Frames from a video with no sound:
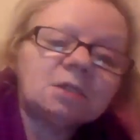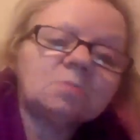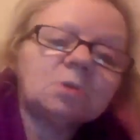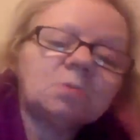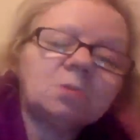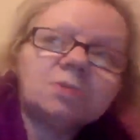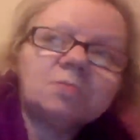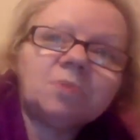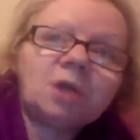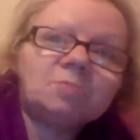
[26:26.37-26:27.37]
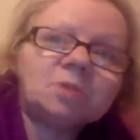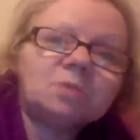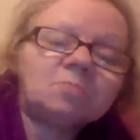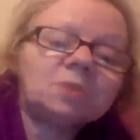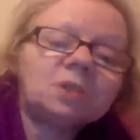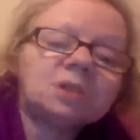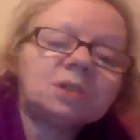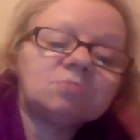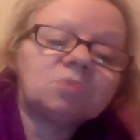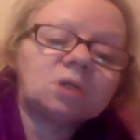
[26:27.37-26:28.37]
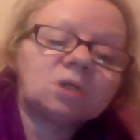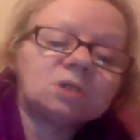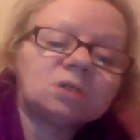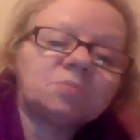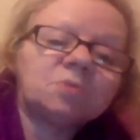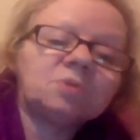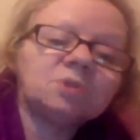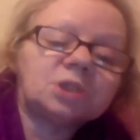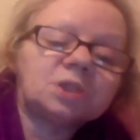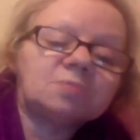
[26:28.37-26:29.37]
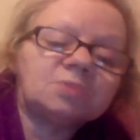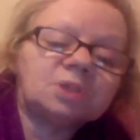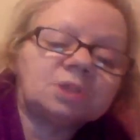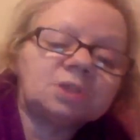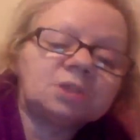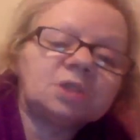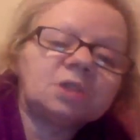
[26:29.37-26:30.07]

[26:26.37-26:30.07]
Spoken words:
Well, if they paid me the bloody right support services,